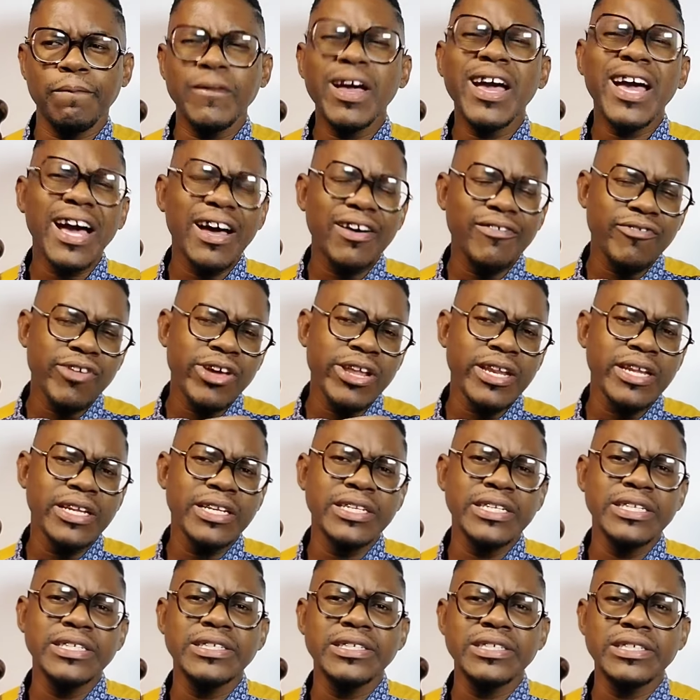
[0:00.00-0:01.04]
covering
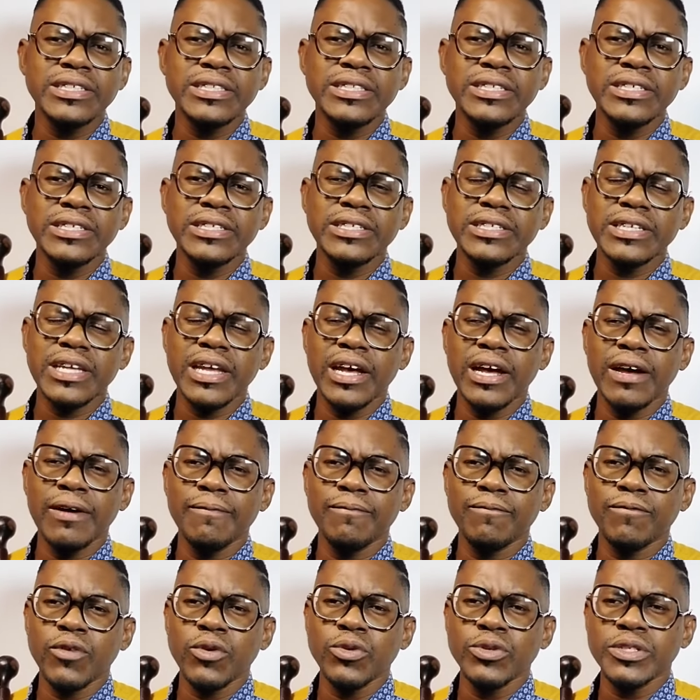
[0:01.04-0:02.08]
this
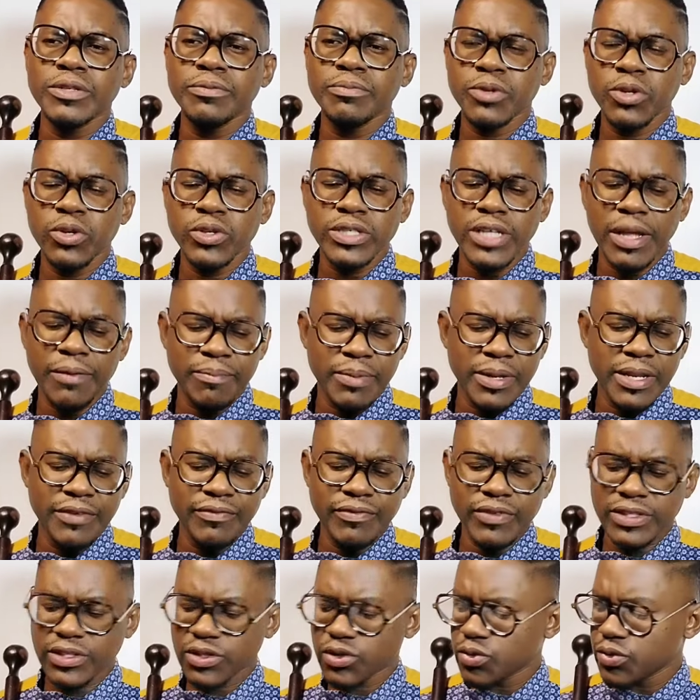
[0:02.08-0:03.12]
voting, because I believe
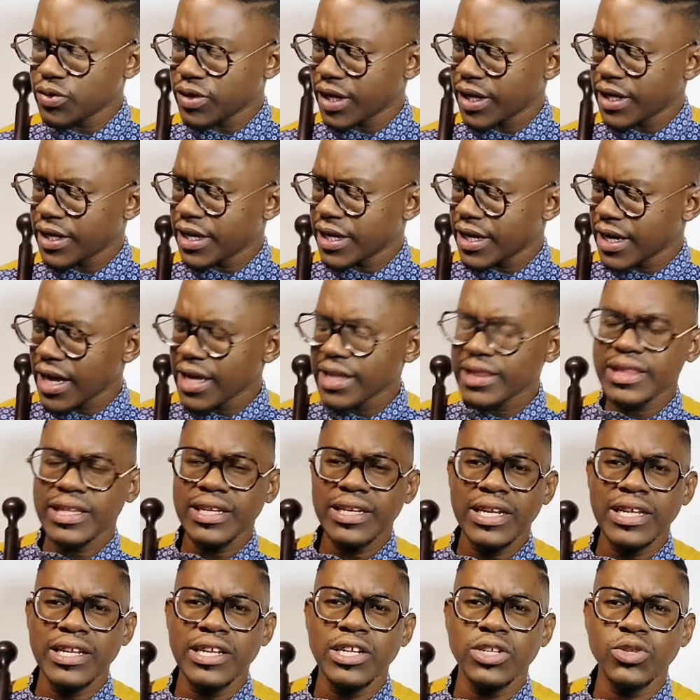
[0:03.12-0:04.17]
it's today the
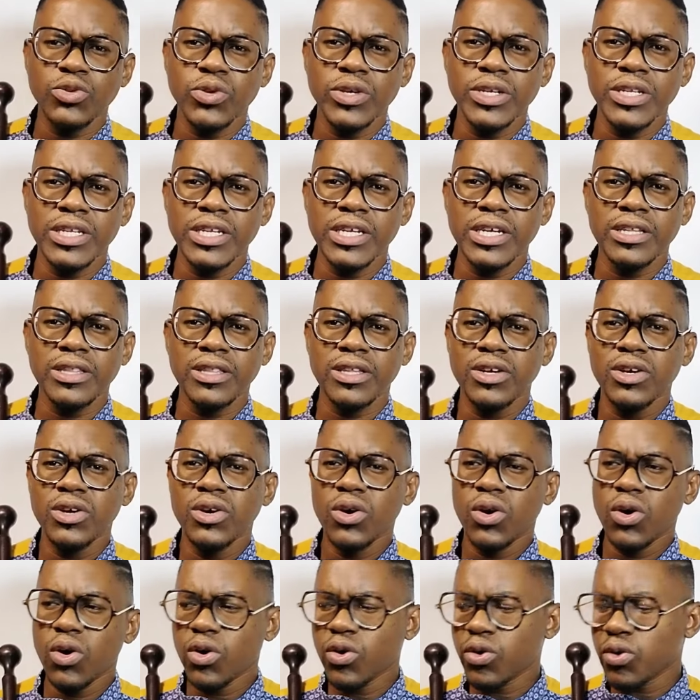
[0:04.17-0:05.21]
19th and the 20th,
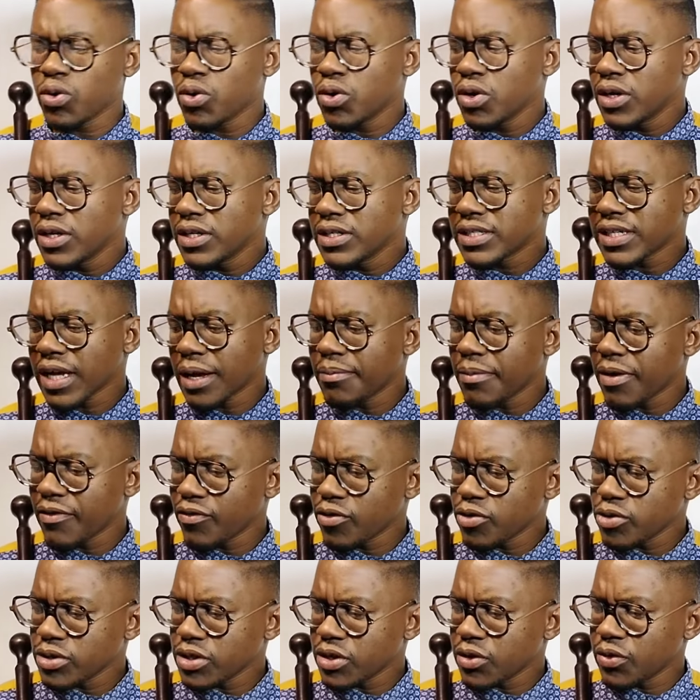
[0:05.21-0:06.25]
or some are
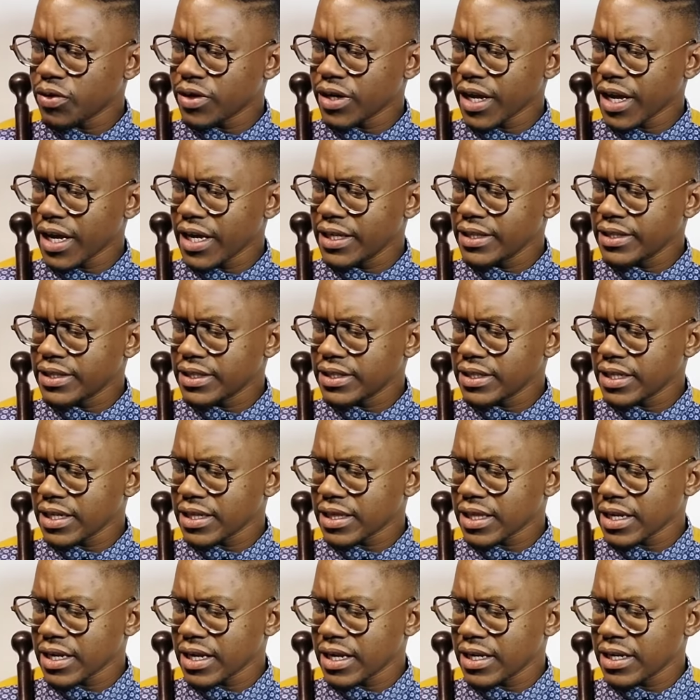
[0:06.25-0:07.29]
voting on the
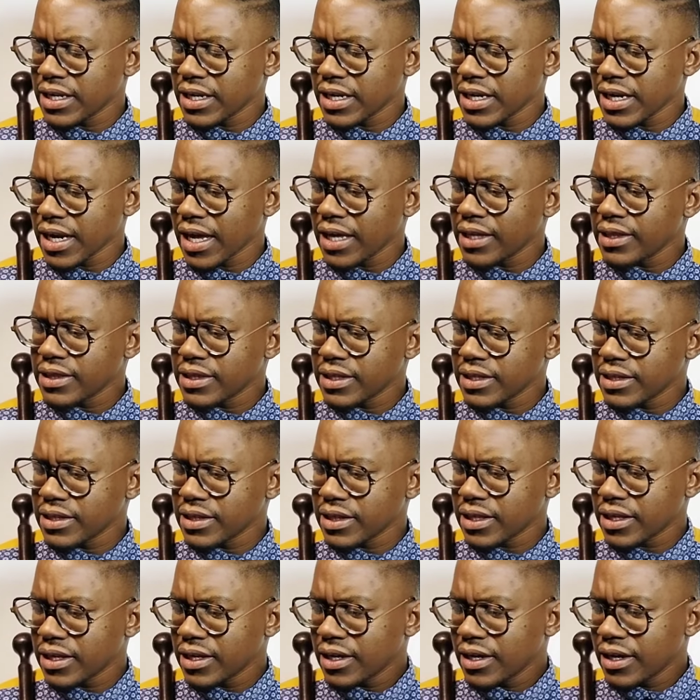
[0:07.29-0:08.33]
18th and the
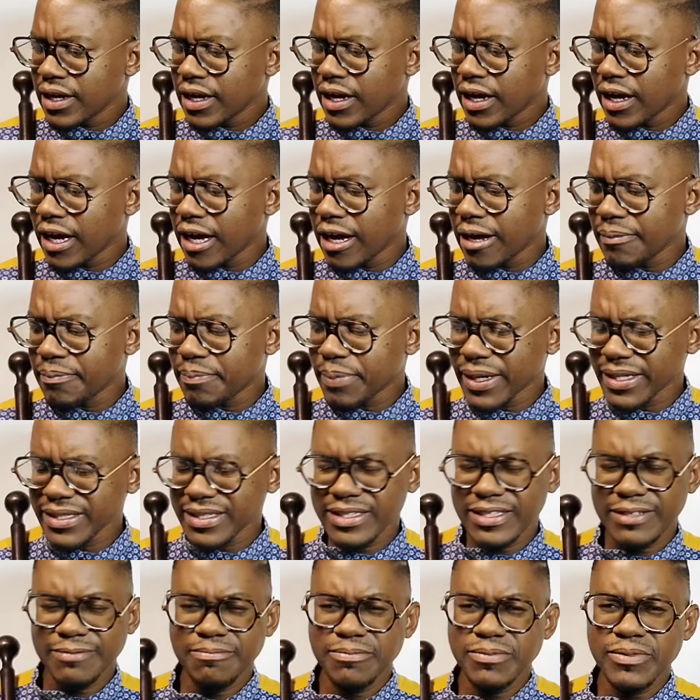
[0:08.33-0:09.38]
19th.
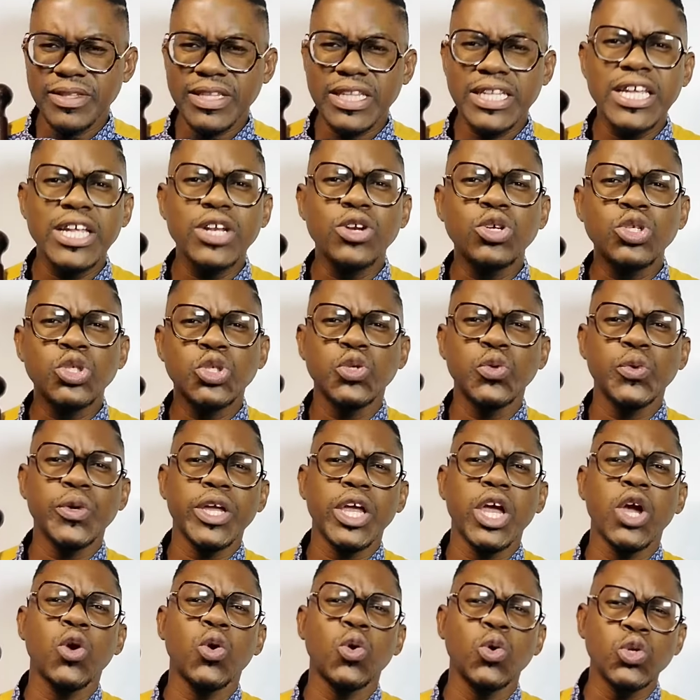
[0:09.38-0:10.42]
But they're not
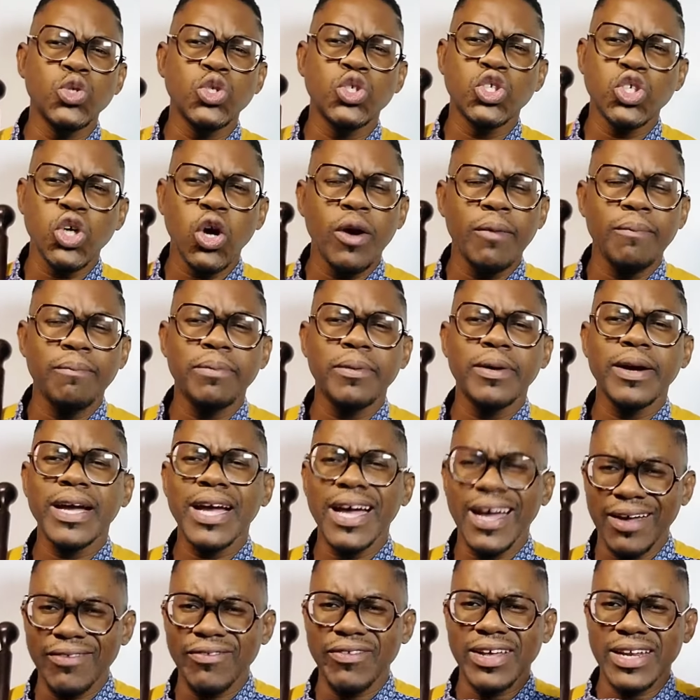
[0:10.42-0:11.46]
doing a good job
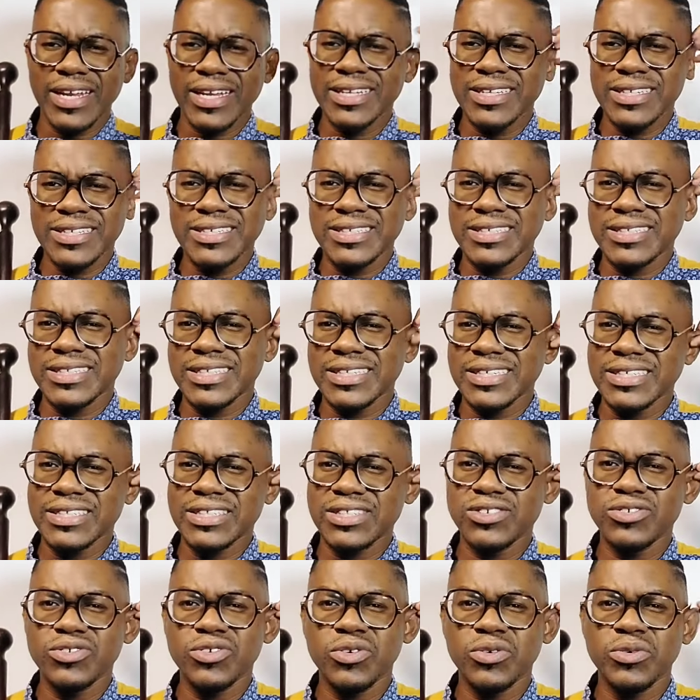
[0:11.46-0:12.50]
covering these things.
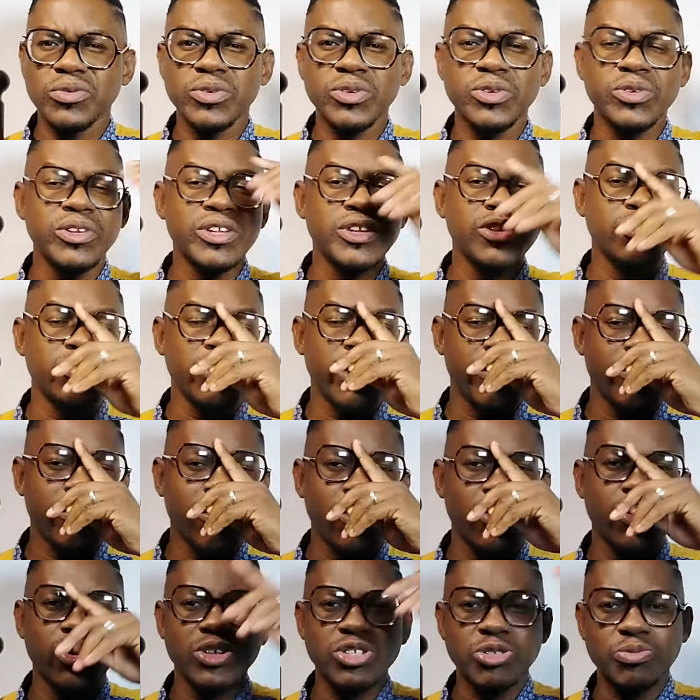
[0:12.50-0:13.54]
You know, you need to have
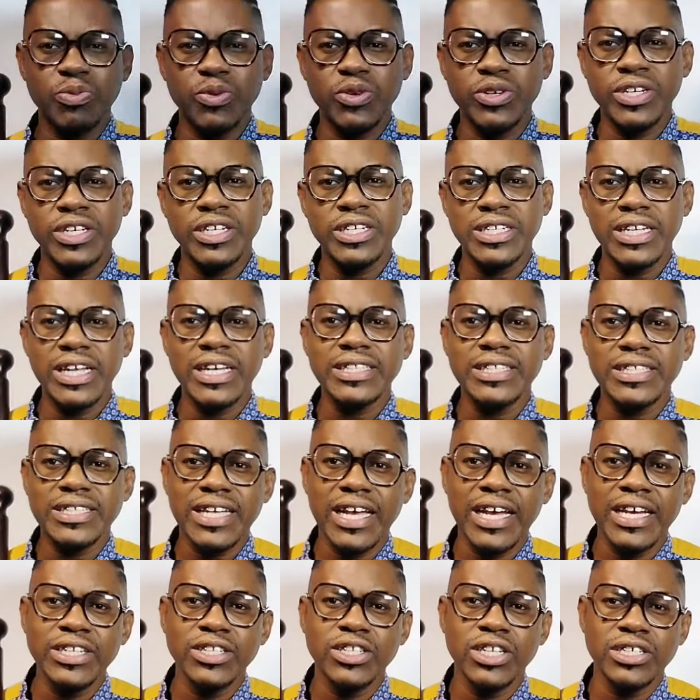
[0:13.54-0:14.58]
correspondent that
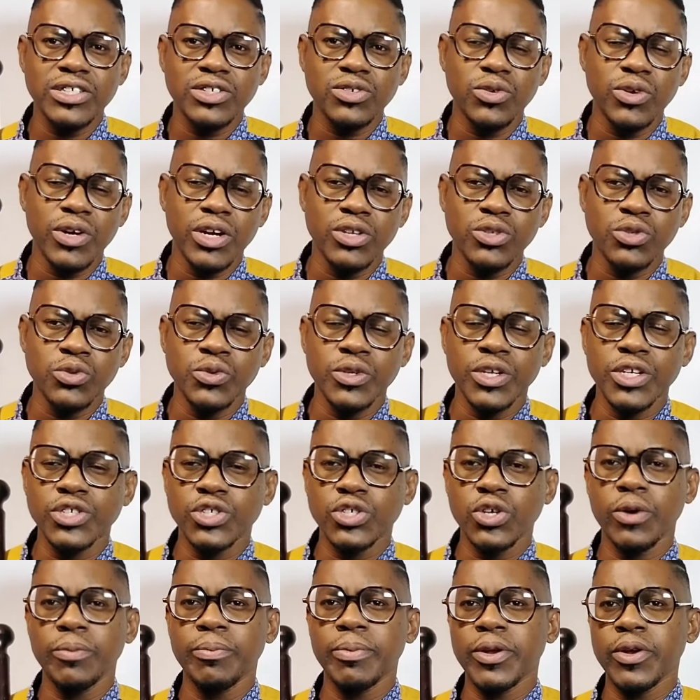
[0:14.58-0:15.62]
side that's gonna do the
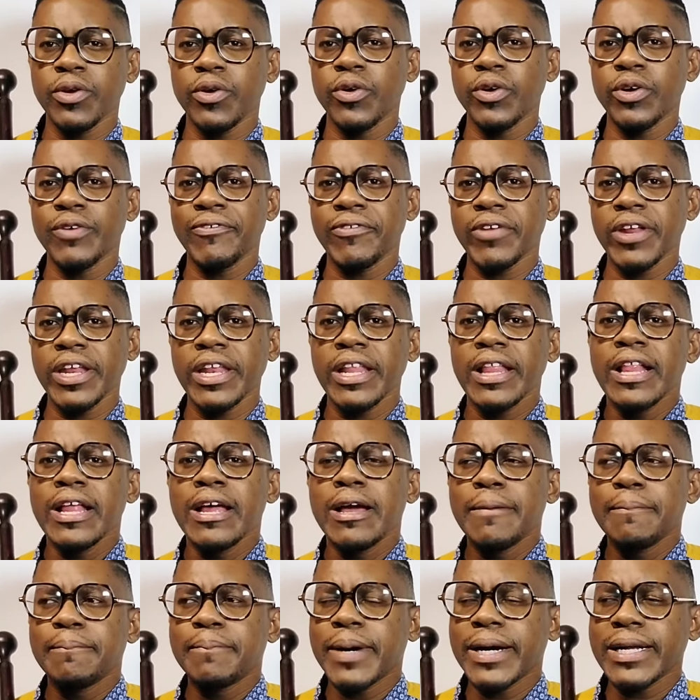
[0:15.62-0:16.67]
job and all of that.
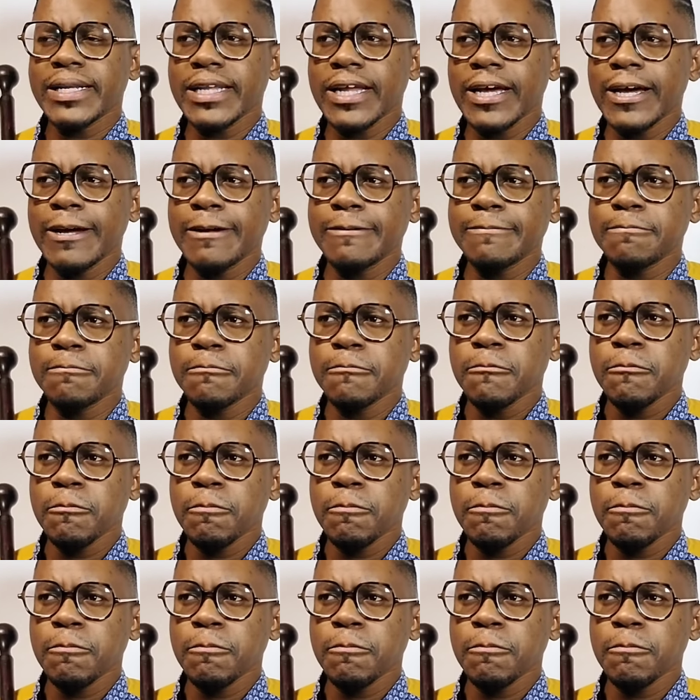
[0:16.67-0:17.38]
But I